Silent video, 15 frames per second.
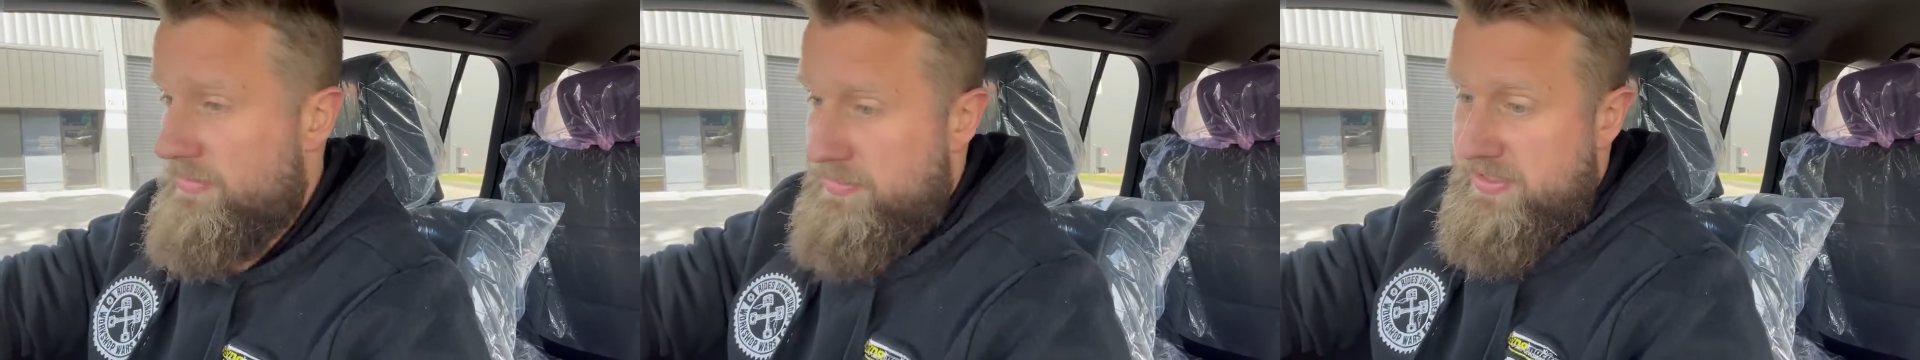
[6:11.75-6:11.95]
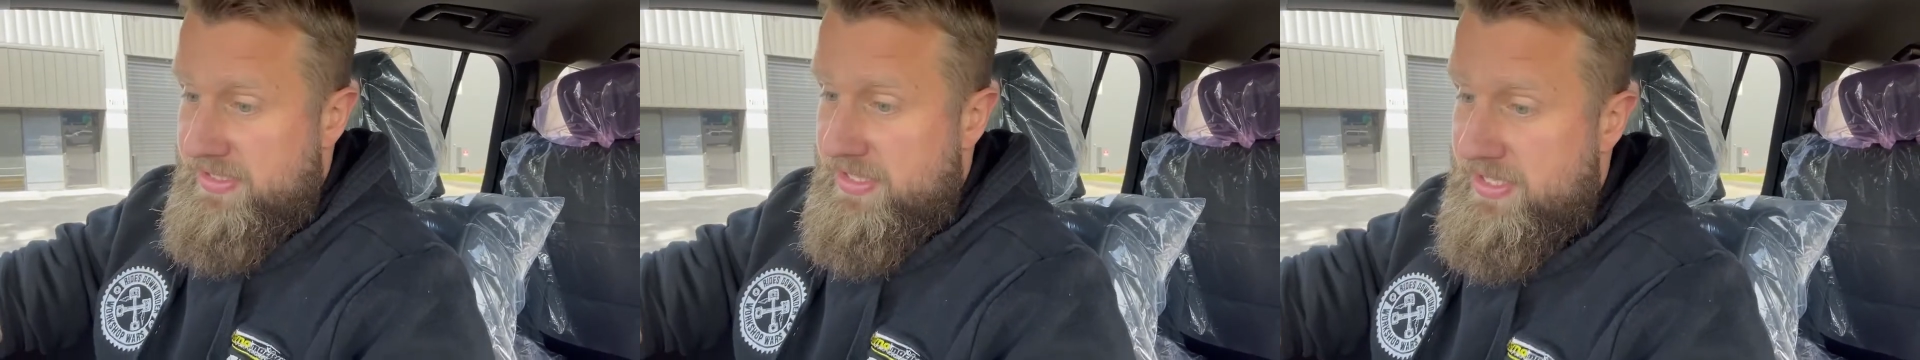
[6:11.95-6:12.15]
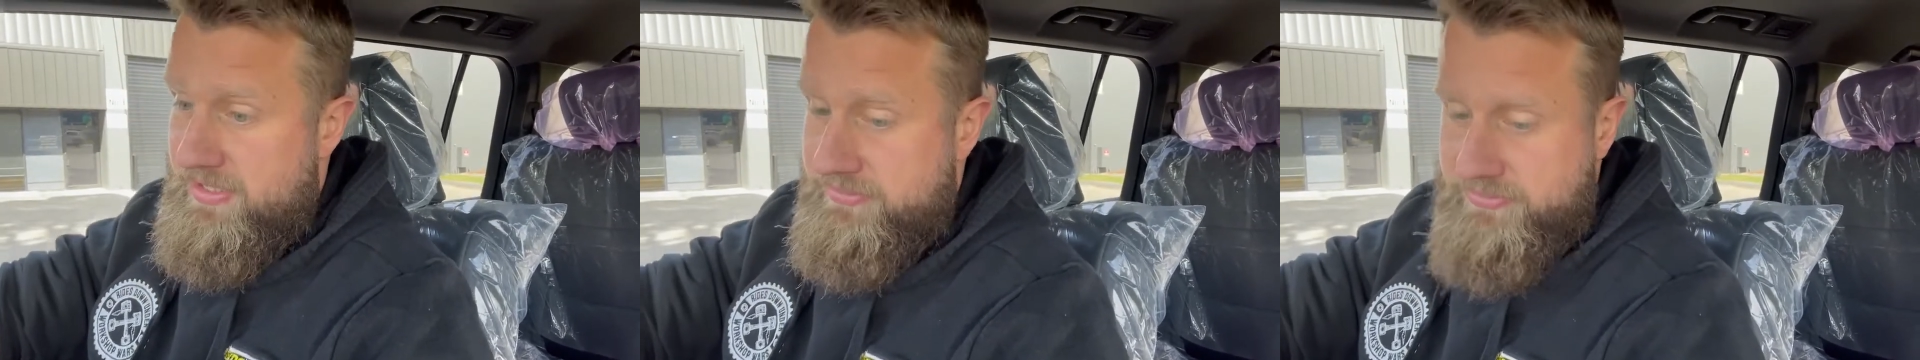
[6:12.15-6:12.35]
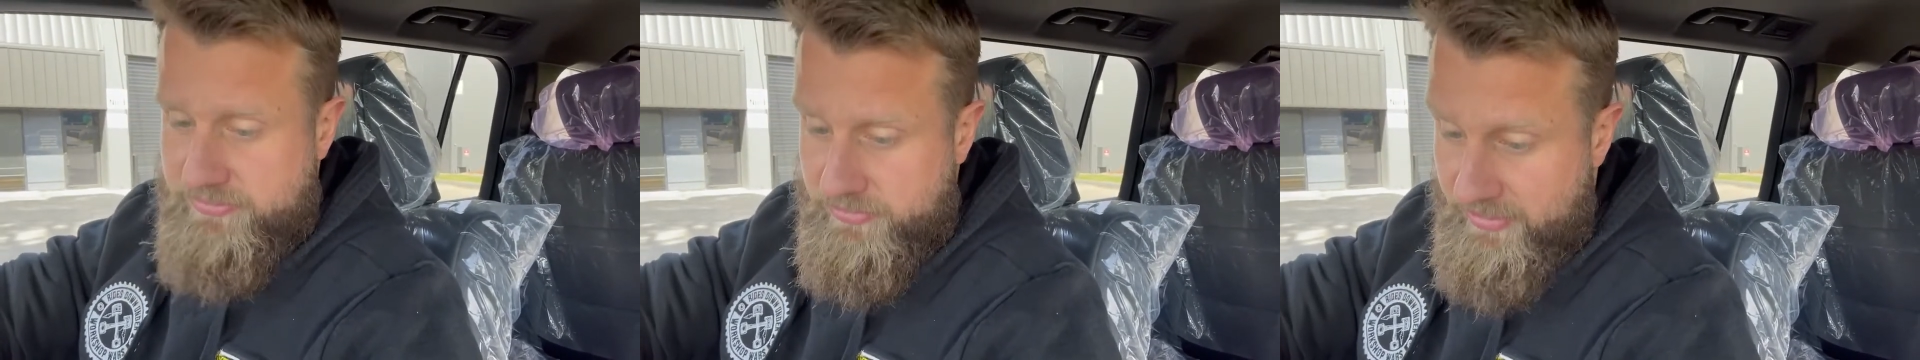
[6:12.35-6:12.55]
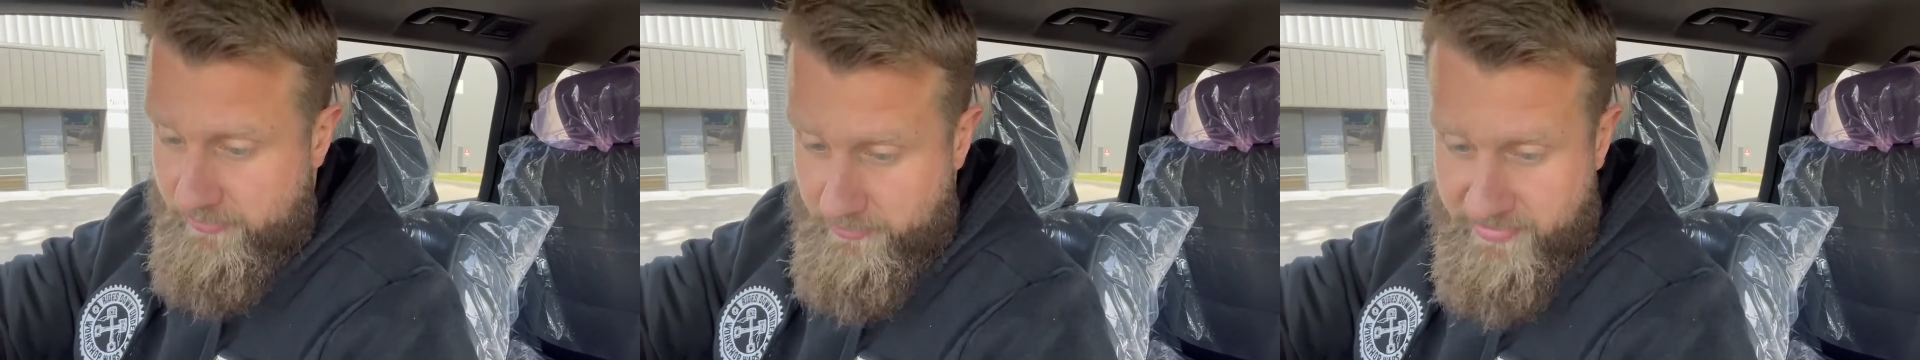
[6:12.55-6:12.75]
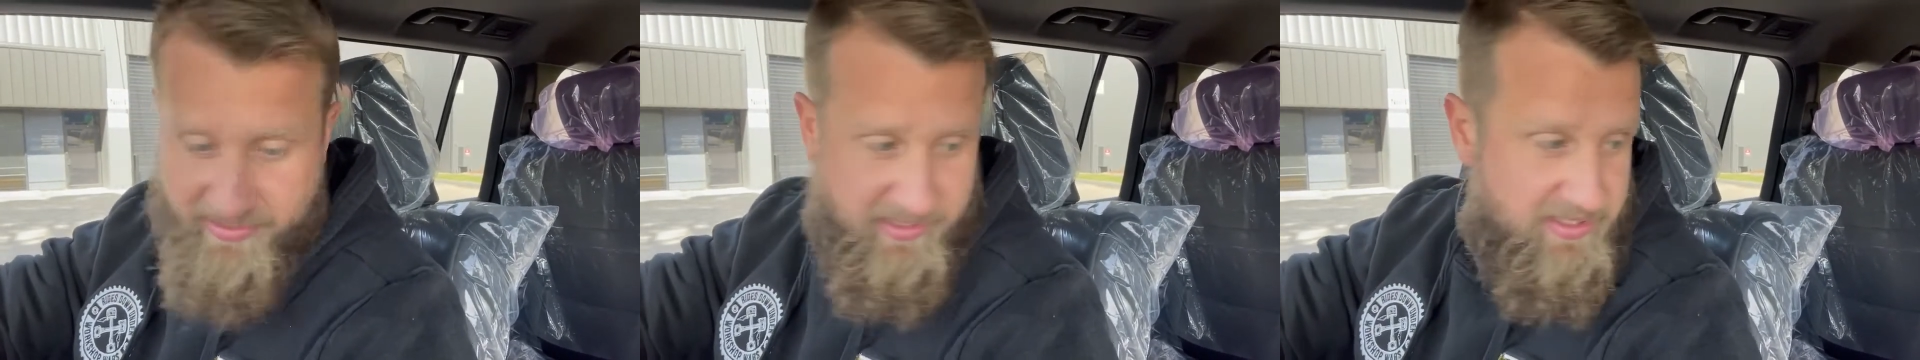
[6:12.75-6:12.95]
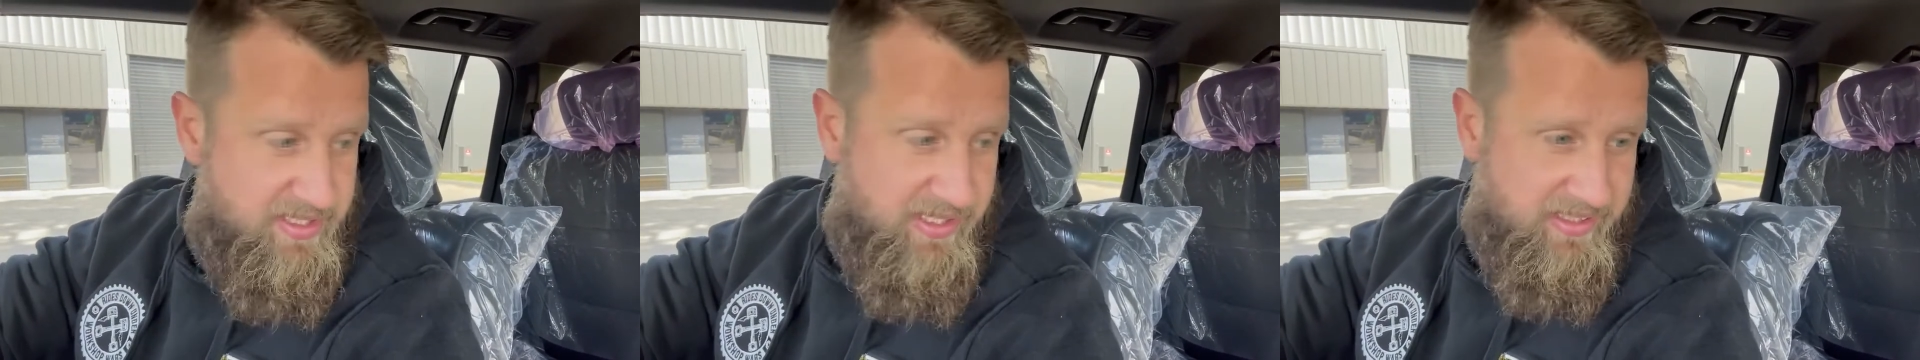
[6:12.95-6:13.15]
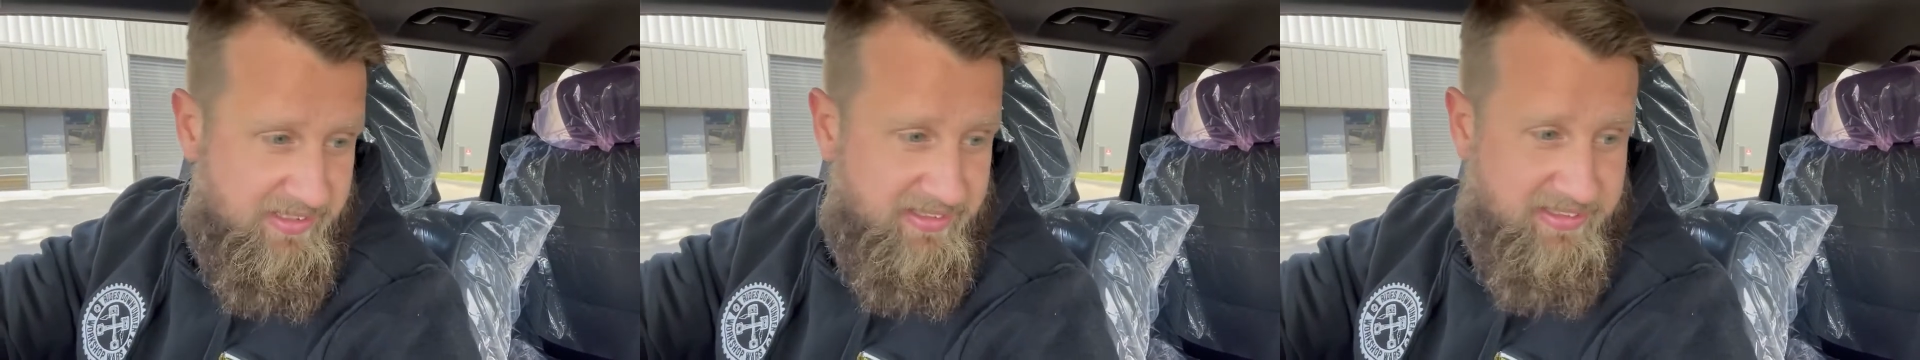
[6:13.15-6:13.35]
in the car. Like
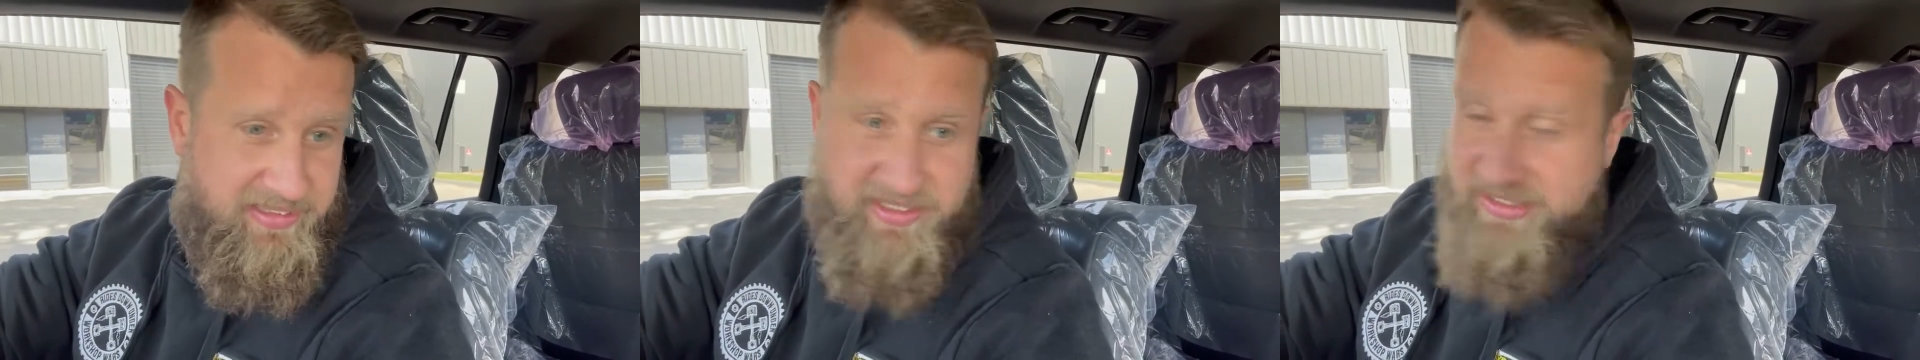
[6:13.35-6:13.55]
realistically,